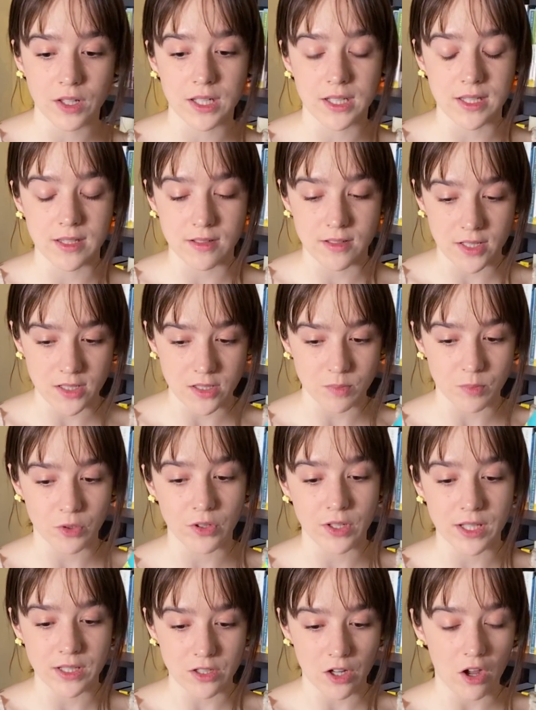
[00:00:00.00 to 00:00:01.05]
It's
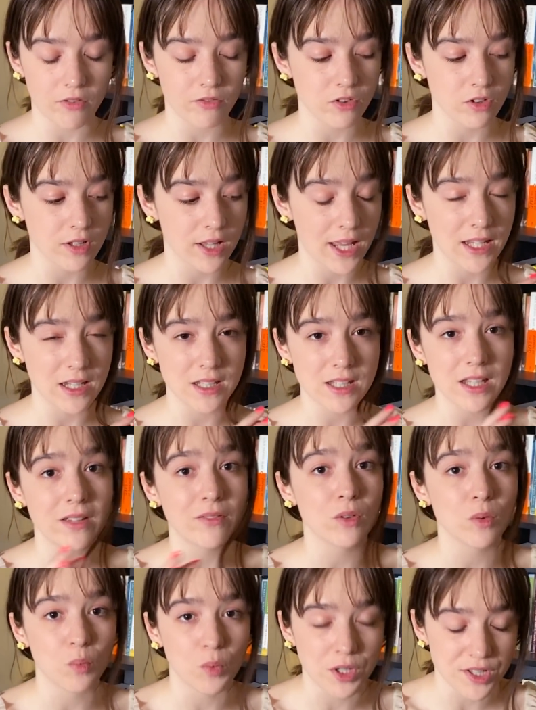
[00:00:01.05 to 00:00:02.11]
dismal, it's awful, and
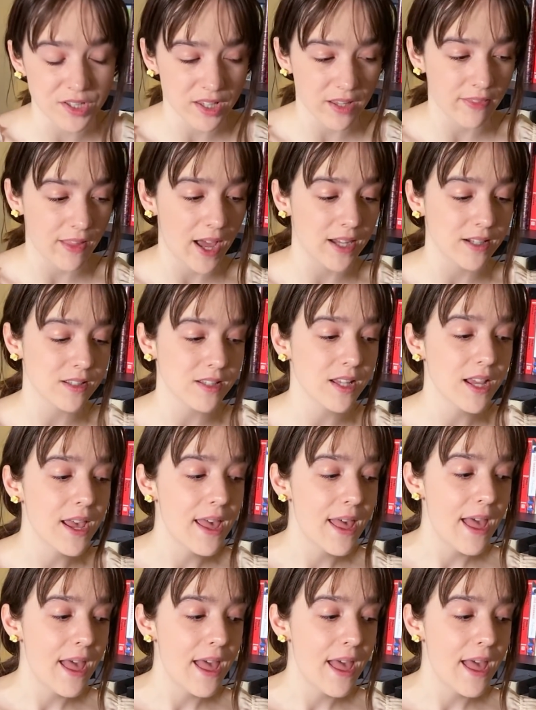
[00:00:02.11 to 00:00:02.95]
even worse than that,